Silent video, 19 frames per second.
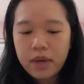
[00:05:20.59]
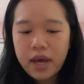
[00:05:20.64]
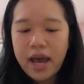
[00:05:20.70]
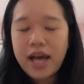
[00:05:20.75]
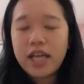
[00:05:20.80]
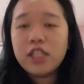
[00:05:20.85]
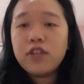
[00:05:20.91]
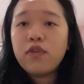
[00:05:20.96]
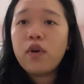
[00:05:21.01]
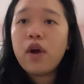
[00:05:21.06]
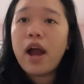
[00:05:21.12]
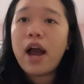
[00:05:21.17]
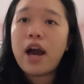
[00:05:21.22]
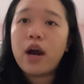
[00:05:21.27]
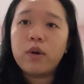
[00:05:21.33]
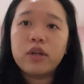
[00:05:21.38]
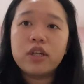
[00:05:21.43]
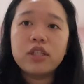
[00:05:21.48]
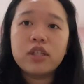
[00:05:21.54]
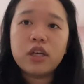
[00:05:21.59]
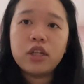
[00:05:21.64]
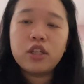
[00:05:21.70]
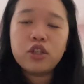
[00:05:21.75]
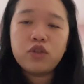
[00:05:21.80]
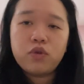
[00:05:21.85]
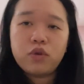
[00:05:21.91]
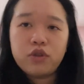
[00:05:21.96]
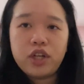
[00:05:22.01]
As for hours on
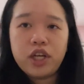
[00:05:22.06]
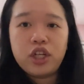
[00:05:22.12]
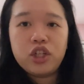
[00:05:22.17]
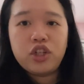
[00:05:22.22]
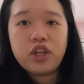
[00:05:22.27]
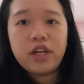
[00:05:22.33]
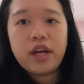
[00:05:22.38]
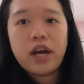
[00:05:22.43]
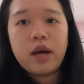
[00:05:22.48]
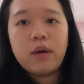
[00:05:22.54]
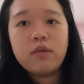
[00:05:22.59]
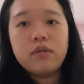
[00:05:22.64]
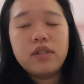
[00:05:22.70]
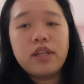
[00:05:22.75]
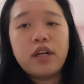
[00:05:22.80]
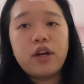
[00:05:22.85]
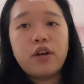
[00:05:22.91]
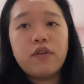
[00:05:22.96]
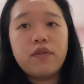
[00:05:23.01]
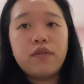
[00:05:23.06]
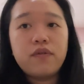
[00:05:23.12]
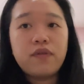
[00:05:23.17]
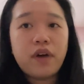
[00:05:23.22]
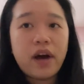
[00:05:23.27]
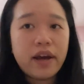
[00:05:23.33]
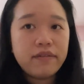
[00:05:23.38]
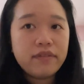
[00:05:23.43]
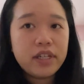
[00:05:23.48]
this rotation, I was there
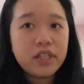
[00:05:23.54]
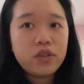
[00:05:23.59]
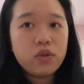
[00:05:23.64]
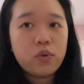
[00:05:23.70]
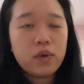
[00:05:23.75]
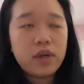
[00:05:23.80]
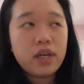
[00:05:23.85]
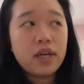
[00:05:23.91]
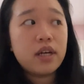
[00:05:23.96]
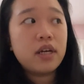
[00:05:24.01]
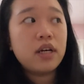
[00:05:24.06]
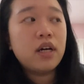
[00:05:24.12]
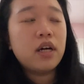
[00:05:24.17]
5 days a week,